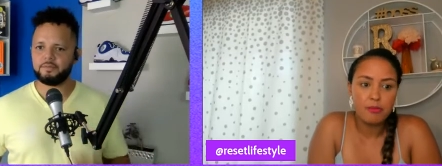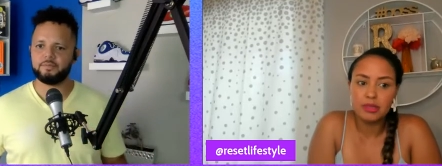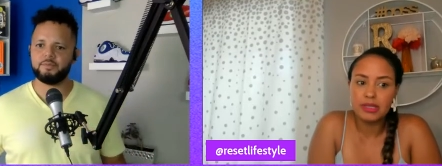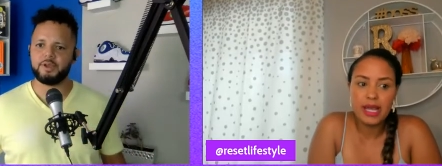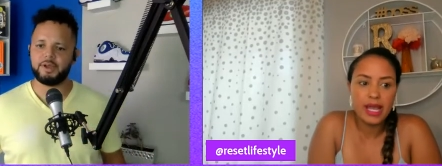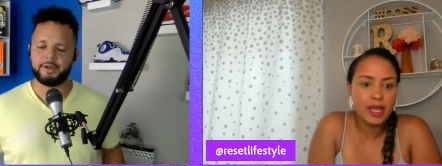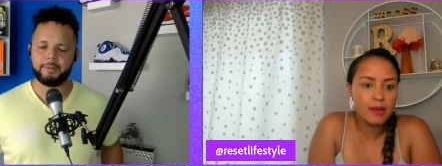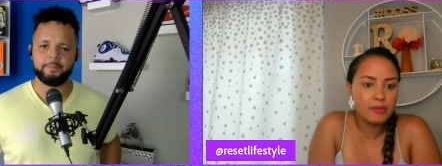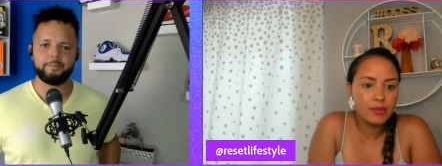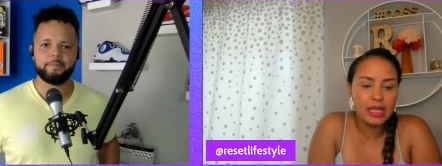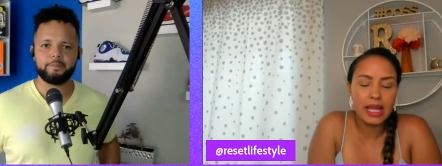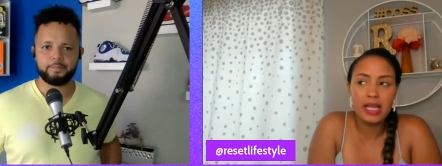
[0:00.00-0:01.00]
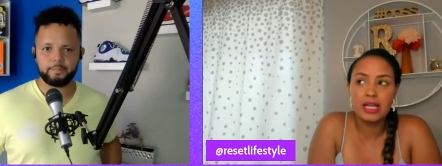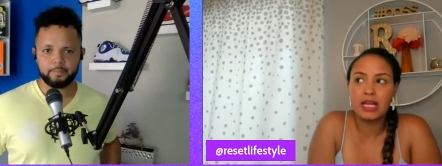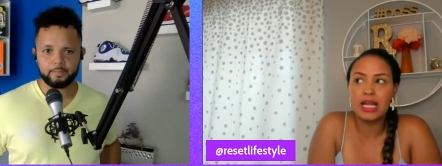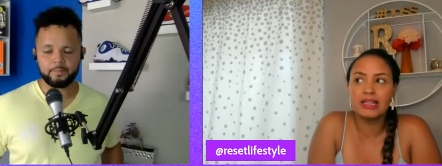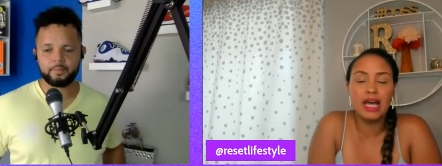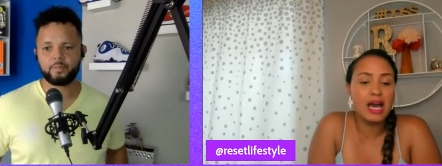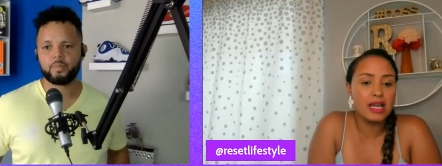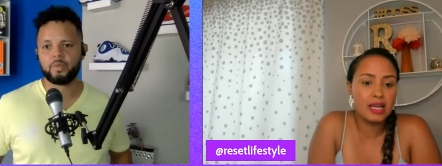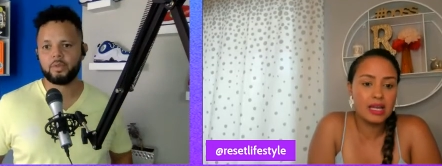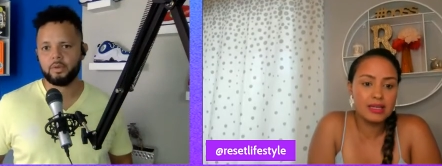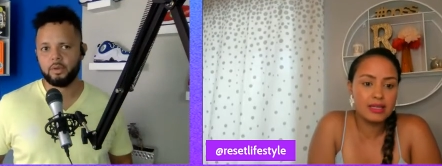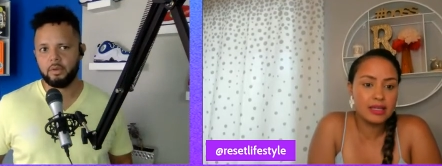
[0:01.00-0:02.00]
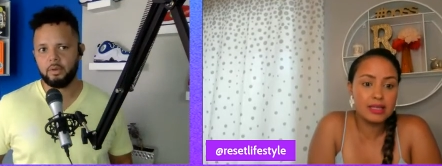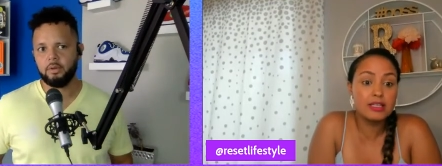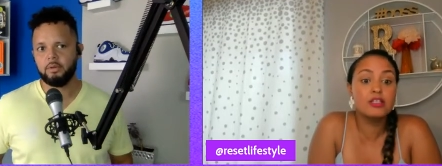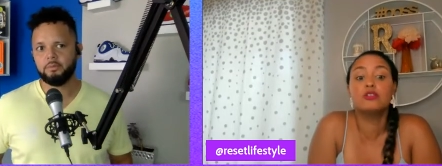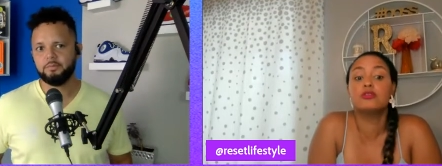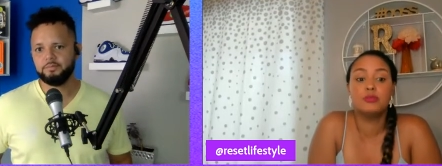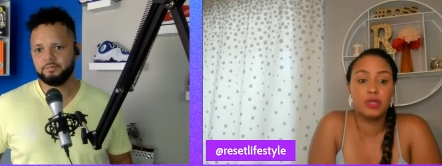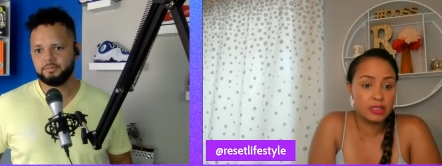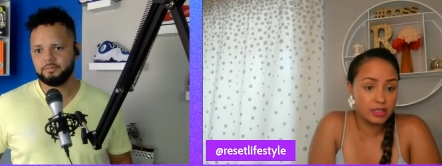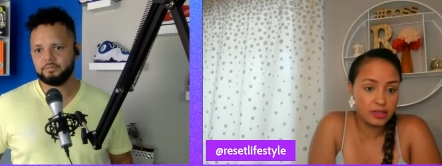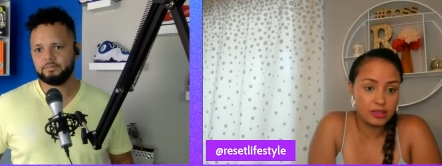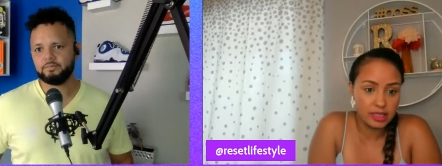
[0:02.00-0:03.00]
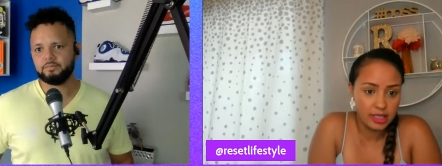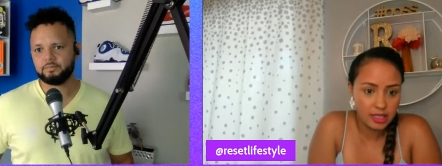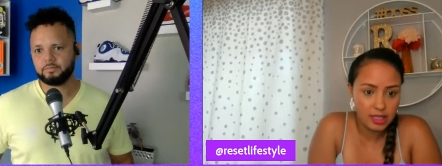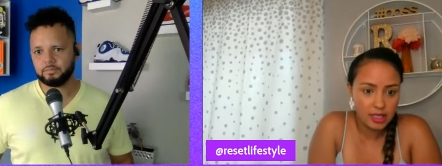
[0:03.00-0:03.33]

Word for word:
Speaker 1: Blame, yeah. like that killed me literally.